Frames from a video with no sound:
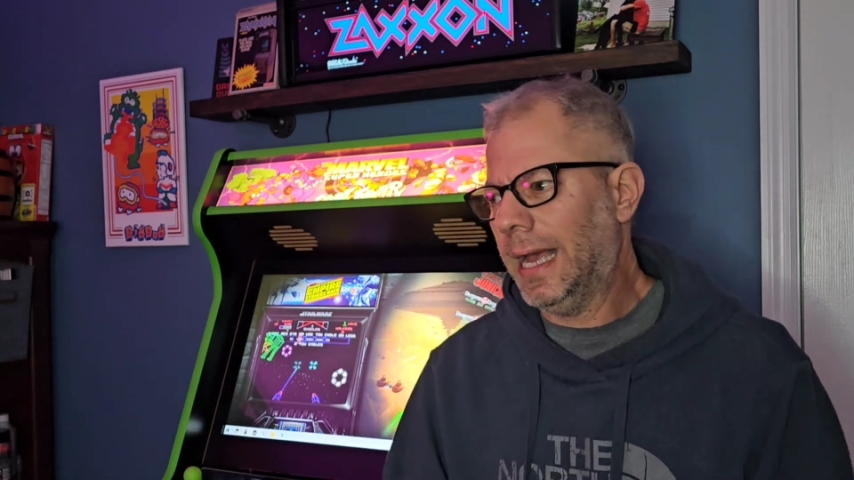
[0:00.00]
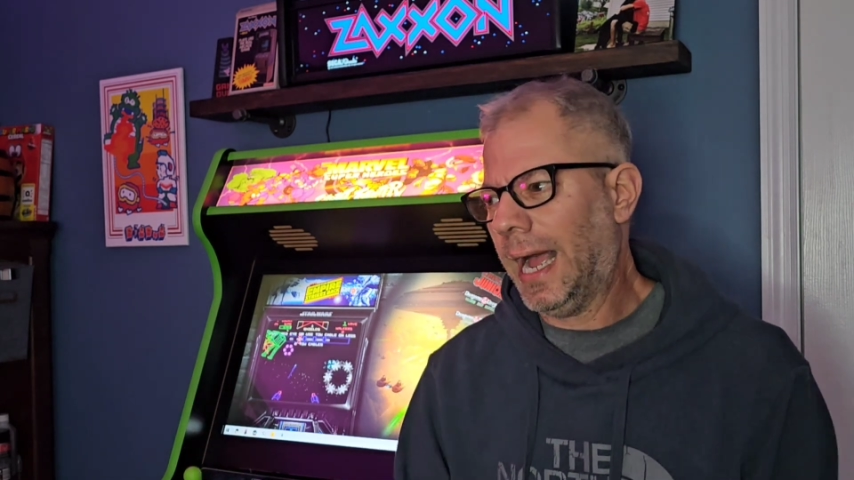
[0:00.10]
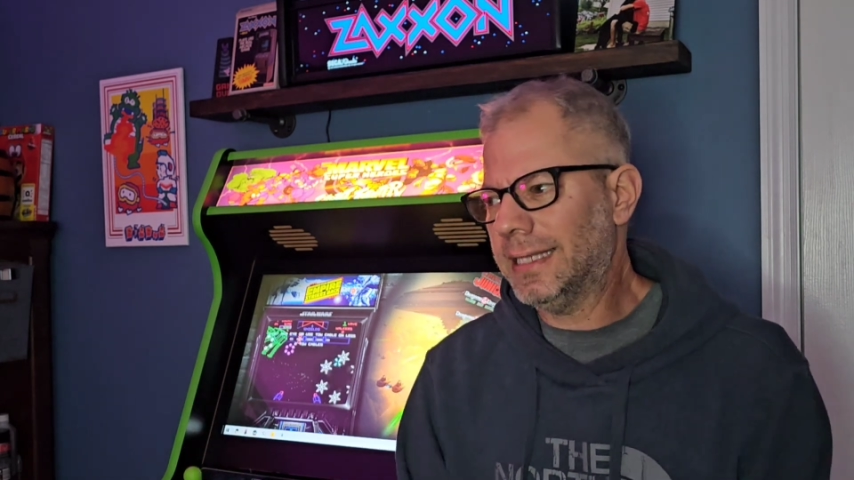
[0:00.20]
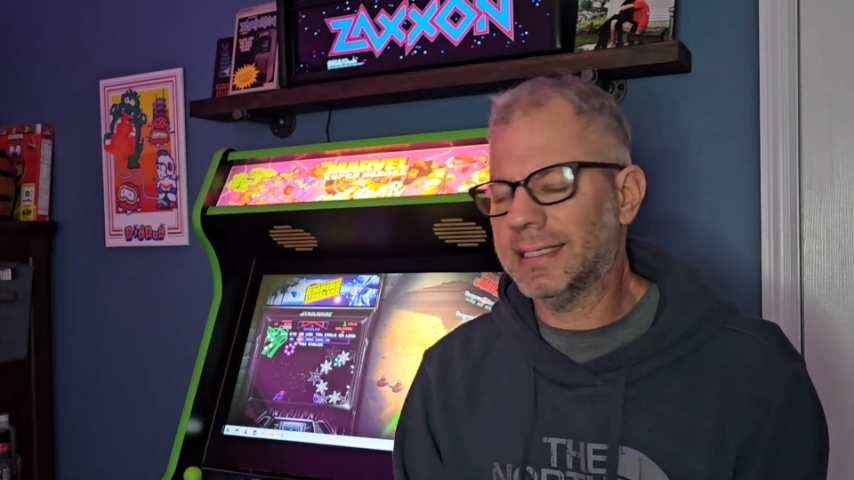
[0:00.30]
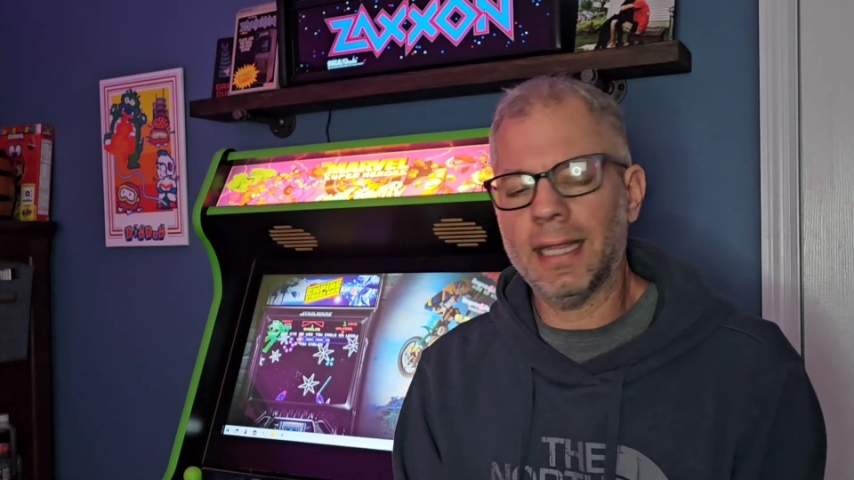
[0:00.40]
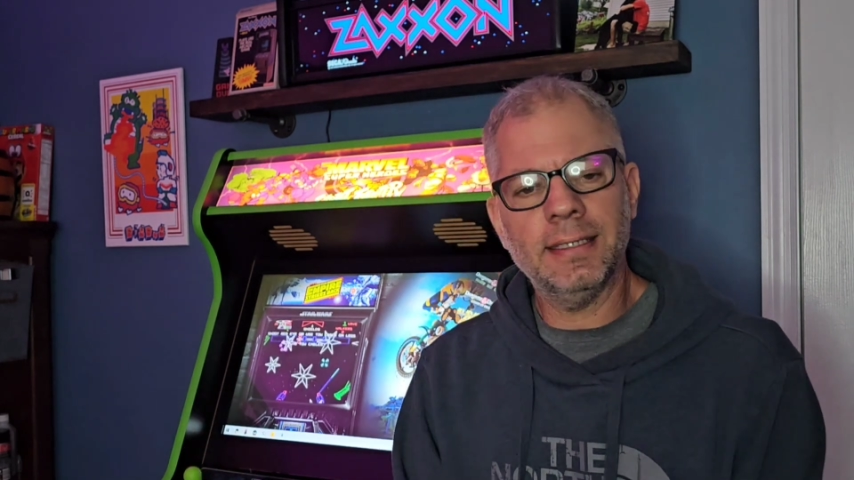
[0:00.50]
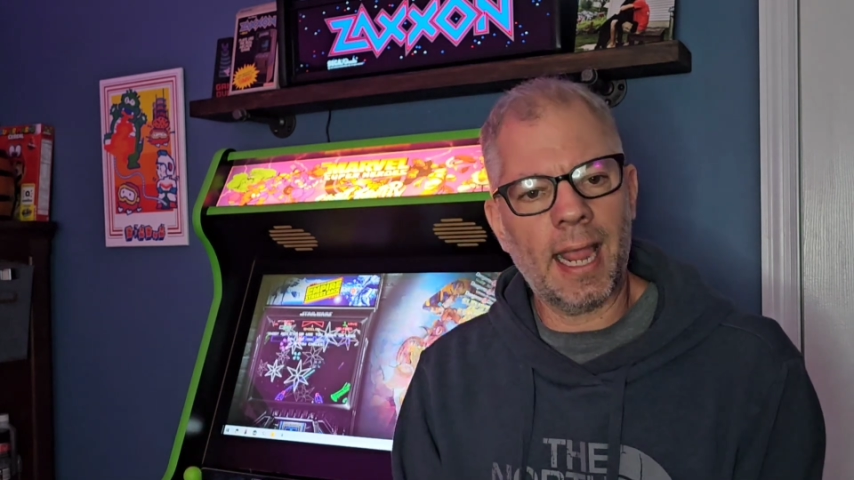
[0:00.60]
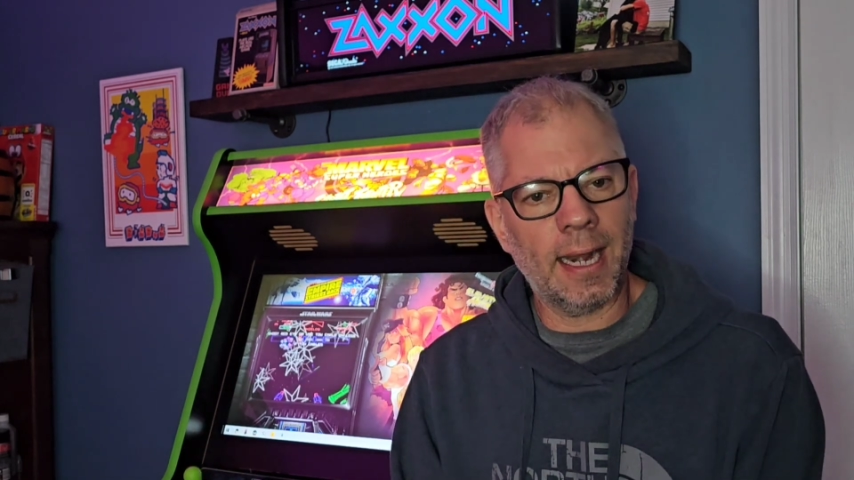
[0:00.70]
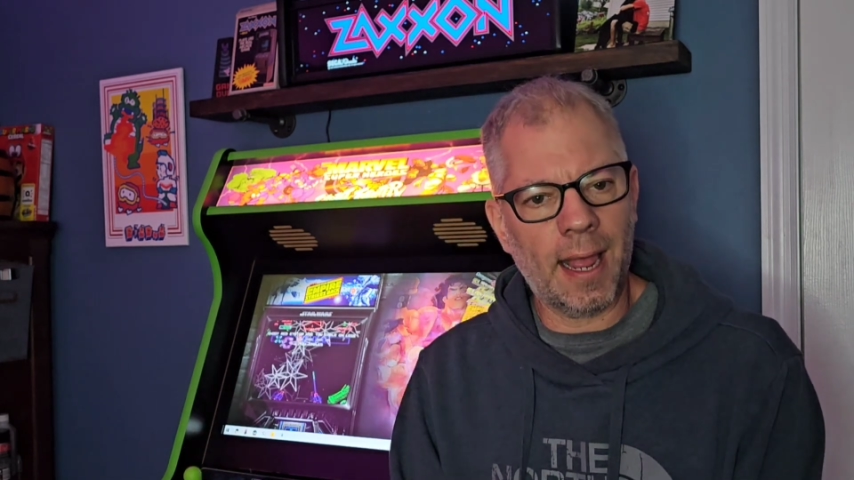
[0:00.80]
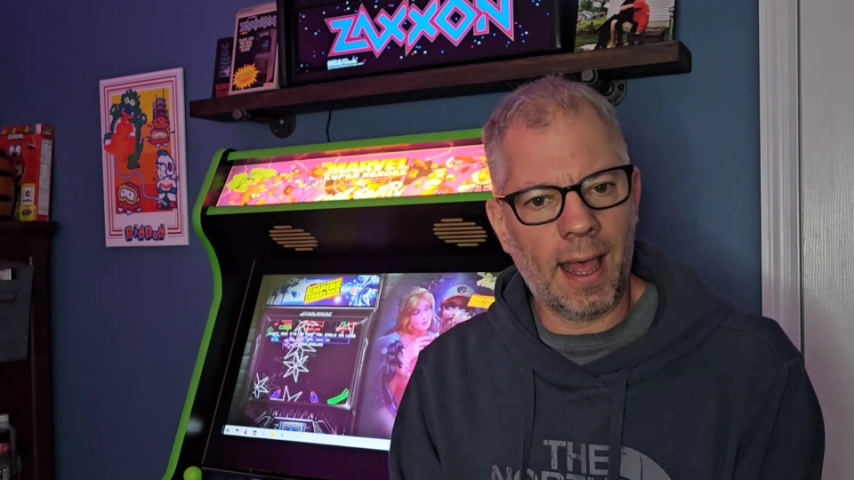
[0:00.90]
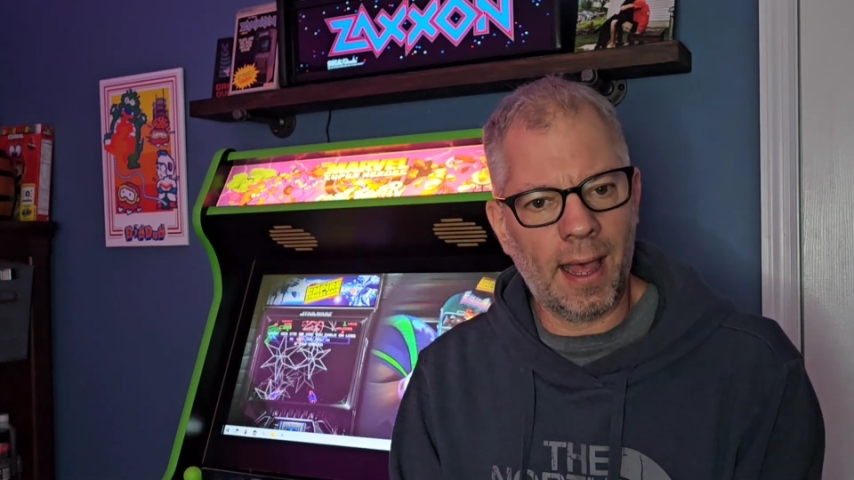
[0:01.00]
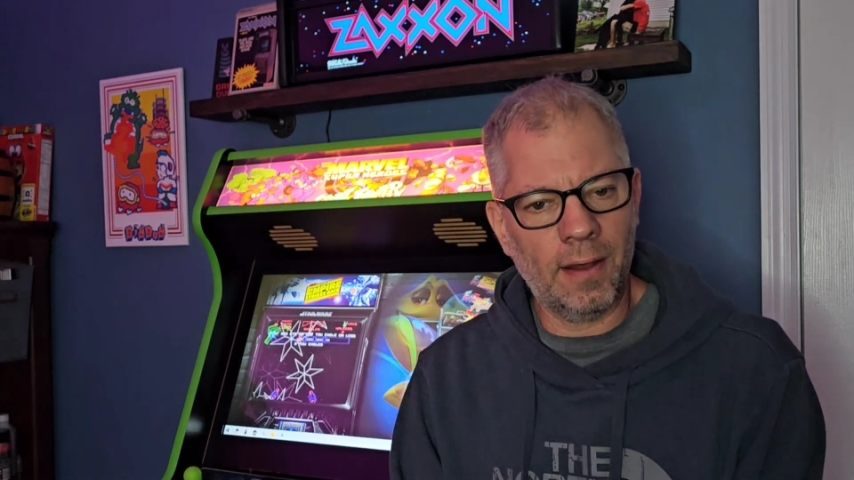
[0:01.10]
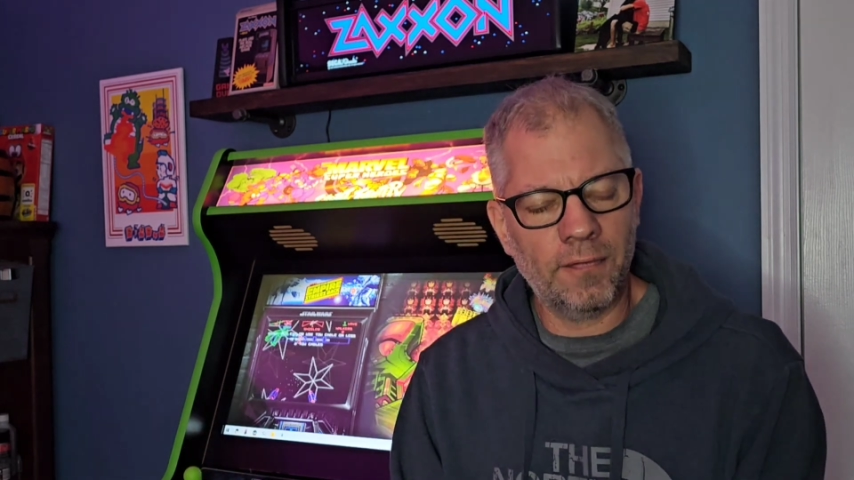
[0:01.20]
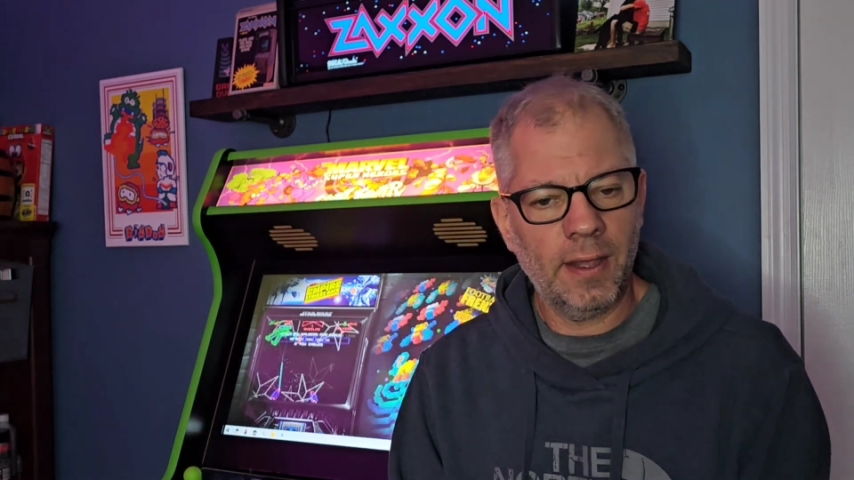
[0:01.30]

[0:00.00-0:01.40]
I'd say, day and a half.